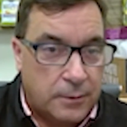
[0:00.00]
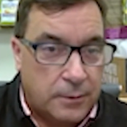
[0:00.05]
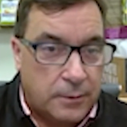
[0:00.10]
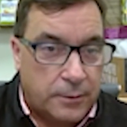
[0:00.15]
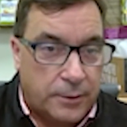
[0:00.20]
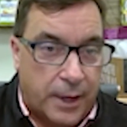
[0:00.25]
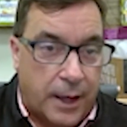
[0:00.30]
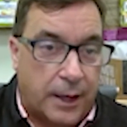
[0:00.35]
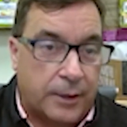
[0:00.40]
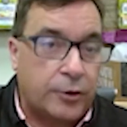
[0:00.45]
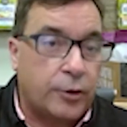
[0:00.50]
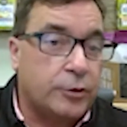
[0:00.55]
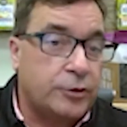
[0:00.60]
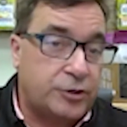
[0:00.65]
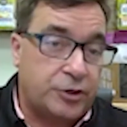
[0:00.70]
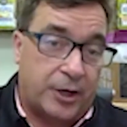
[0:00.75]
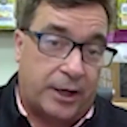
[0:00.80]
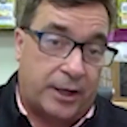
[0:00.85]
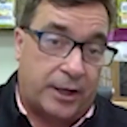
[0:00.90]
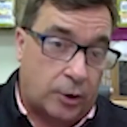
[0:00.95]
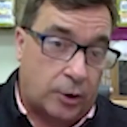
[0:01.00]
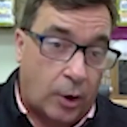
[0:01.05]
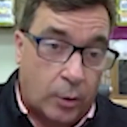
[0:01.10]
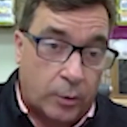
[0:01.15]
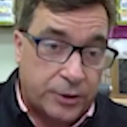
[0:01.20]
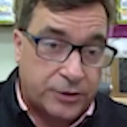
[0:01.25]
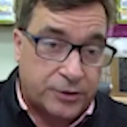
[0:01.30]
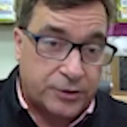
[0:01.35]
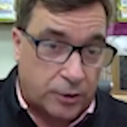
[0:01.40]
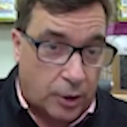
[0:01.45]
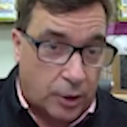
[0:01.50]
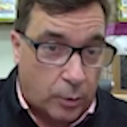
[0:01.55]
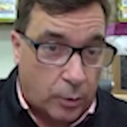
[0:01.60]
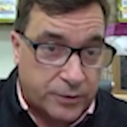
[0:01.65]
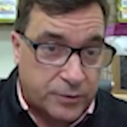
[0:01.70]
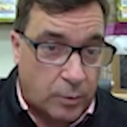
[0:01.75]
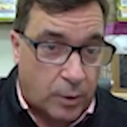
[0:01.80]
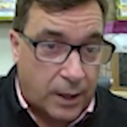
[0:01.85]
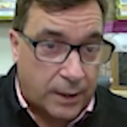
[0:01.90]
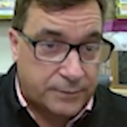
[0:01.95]
Yeah, good, Jane. You
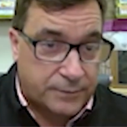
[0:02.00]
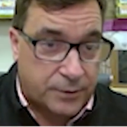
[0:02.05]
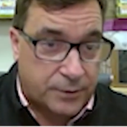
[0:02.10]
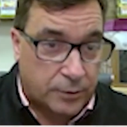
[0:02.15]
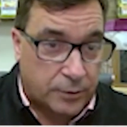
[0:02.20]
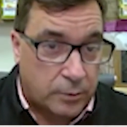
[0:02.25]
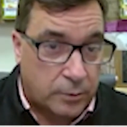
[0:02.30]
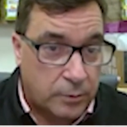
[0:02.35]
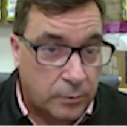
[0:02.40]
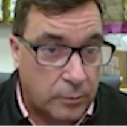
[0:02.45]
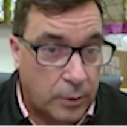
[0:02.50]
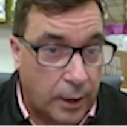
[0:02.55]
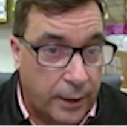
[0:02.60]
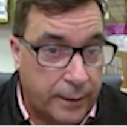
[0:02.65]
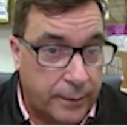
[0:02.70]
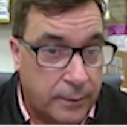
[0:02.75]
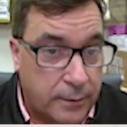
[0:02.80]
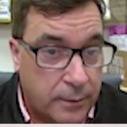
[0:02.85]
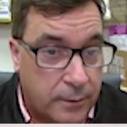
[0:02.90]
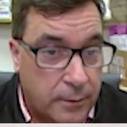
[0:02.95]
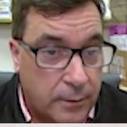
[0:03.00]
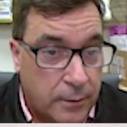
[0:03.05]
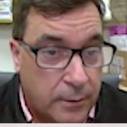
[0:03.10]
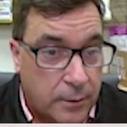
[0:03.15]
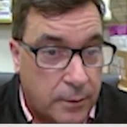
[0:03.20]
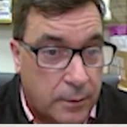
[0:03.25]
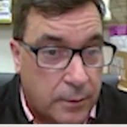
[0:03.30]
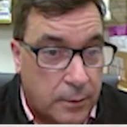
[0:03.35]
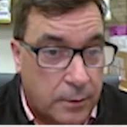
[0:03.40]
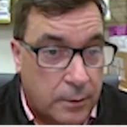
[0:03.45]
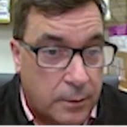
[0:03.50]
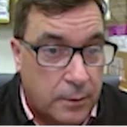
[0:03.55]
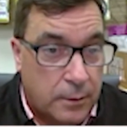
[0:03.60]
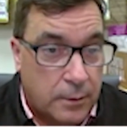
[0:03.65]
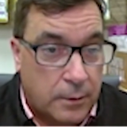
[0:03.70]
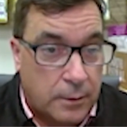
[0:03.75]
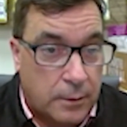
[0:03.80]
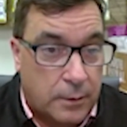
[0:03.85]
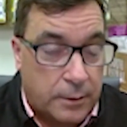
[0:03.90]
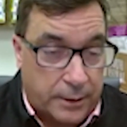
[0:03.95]
always want to, right?
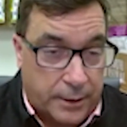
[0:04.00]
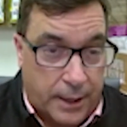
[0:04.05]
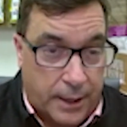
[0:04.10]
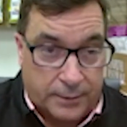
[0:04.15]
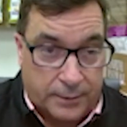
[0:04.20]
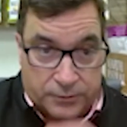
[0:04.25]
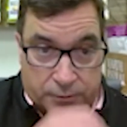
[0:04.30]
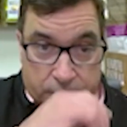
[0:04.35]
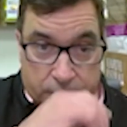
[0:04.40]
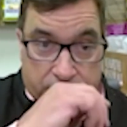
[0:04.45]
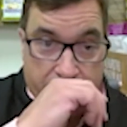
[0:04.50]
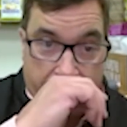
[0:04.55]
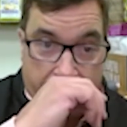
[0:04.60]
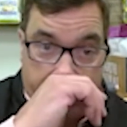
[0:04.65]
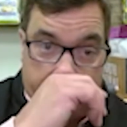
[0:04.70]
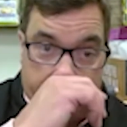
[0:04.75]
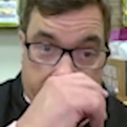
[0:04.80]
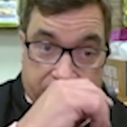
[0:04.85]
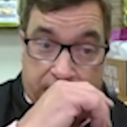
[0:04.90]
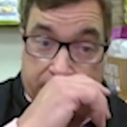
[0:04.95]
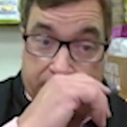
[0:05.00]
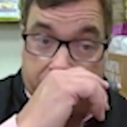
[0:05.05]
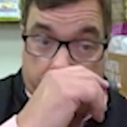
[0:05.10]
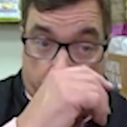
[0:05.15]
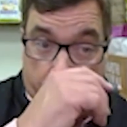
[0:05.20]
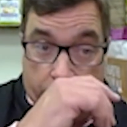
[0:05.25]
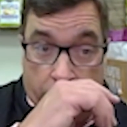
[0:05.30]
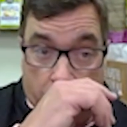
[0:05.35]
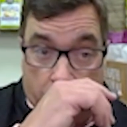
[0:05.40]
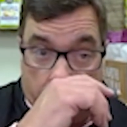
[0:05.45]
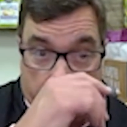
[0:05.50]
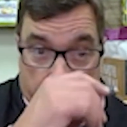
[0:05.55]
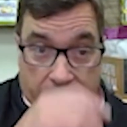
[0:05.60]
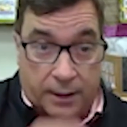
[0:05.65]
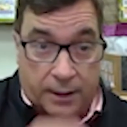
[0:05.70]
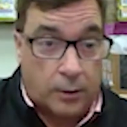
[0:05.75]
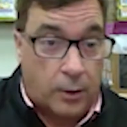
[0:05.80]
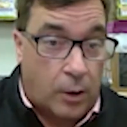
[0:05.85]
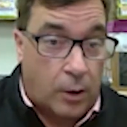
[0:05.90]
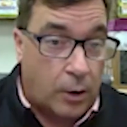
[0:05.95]
Yeah, Suzanne, is that true
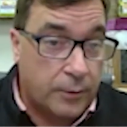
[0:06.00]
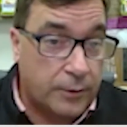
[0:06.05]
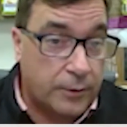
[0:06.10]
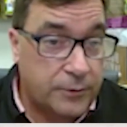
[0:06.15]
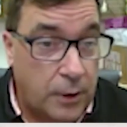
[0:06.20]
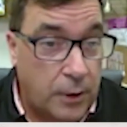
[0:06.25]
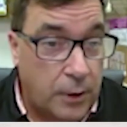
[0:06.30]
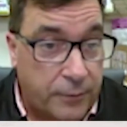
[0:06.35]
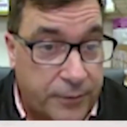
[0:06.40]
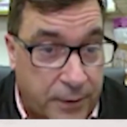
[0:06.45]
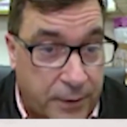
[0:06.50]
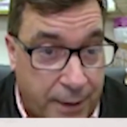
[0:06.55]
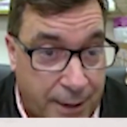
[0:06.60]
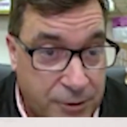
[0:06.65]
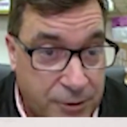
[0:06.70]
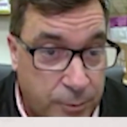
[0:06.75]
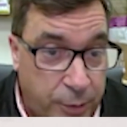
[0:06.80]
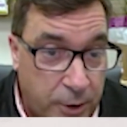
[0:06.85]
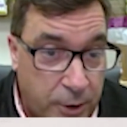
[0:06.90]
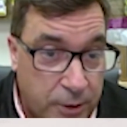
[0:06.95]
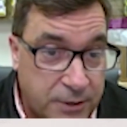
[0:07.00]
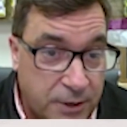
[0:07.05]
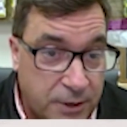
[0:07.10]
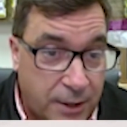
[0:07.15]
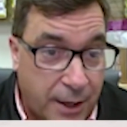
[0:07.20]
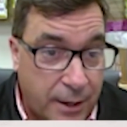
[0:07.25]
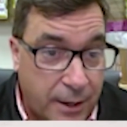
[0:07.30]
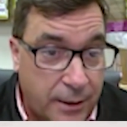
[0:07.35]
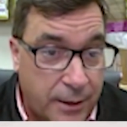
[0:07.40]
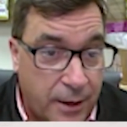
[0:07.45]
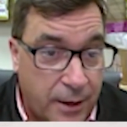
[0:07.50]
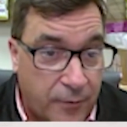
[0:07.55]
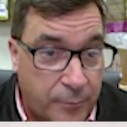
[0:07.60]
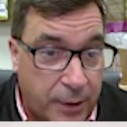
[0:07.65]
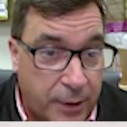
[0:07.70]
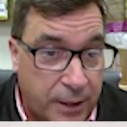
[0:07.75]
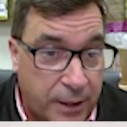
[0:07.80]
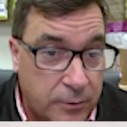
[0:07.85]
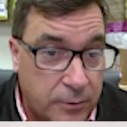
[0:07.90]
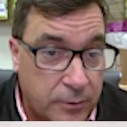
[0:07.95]
that all the national parks in Canada
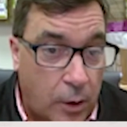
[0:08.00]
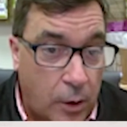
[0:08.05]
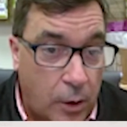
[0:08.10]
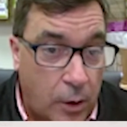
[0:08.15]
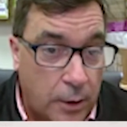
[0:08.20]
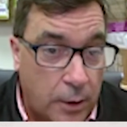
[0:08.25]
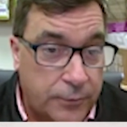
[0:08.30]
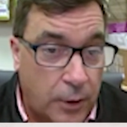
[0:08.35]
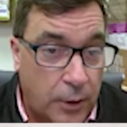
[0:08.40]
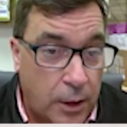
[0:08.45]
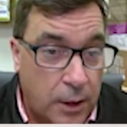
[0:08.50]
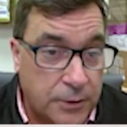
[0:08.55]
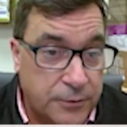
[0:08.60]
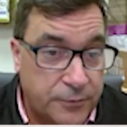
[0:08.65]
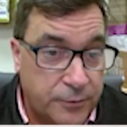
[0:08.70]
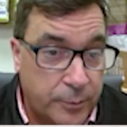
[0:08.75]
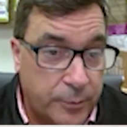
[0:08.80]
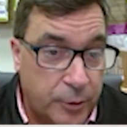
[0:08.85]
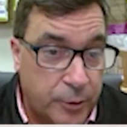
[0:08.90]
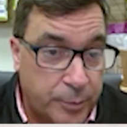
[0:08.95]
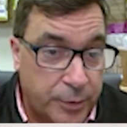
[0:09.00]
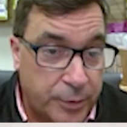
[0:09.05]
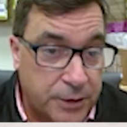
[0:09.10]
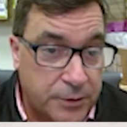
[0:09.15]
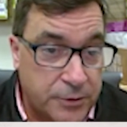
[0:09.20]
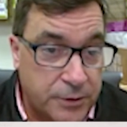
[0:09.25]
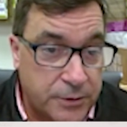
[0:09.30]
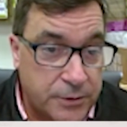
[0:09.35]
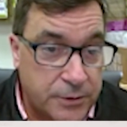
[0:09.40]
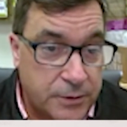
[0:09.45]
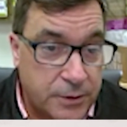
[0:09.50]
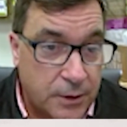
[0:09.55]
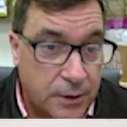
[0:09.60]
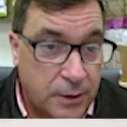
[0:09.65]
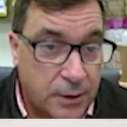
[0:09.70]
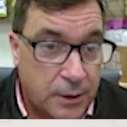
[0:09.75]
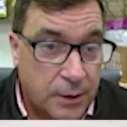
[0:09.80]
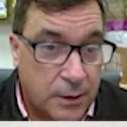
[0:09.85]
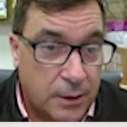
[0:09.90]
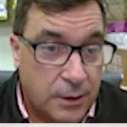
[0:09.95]
have banned all dogs from their beaches?
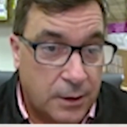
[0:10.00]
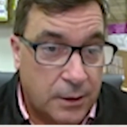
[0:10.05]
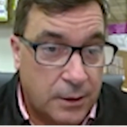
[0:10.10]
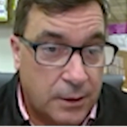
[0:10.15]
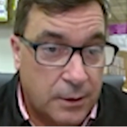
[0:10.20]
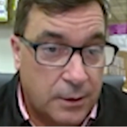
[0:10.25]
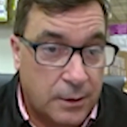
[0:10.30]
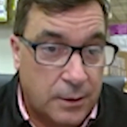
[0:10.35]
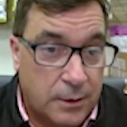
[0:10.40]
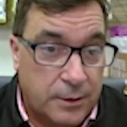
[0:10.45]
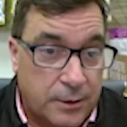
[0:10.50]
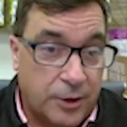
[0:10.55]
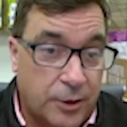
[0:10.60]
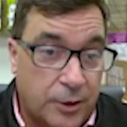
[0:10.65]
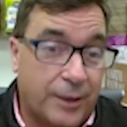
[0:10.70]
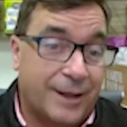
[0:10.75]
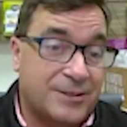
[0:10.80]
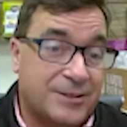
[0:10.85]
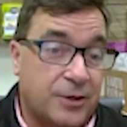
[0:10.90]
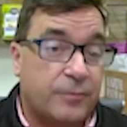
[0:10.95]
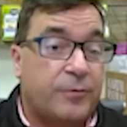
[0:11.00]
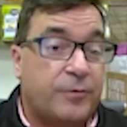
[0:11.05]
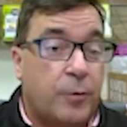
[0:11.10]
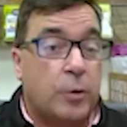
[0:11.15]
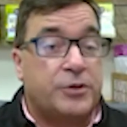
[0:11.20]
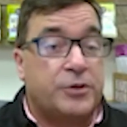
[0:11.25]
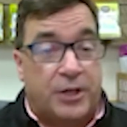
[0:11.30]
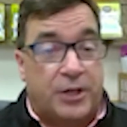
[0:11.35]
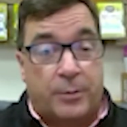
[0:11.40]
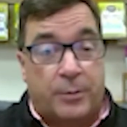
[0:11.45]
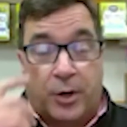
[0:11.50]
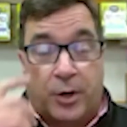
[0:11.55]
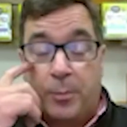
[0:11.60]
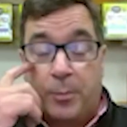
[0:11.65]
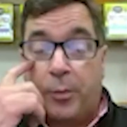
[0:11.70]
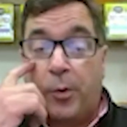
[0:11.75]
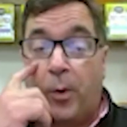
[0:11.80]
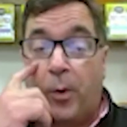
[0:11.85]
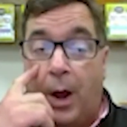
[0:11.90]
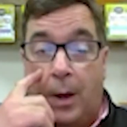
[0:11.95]
That's unfortunate, but
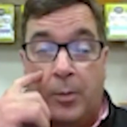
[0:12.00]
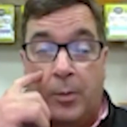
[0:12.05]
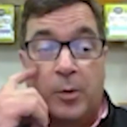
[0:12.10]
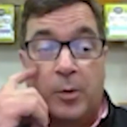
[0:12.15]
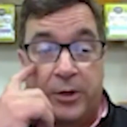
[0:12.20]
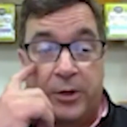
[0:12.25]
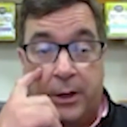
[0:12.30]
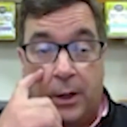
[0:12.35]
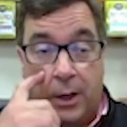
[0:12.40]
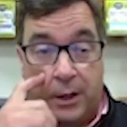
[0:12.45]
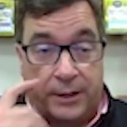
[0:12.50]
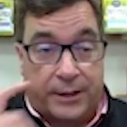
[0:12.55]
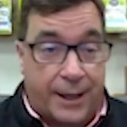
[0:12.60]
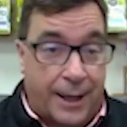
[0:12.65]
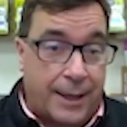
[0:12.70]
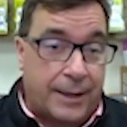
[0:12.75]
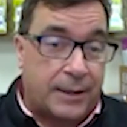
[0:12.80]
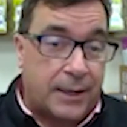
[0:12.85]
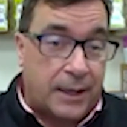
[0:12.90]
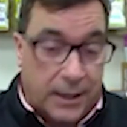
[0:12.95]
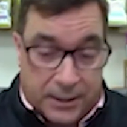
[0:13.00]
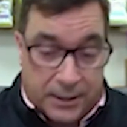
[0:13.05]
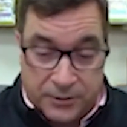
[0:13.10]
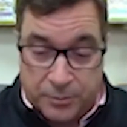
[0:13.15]
it probably, again, is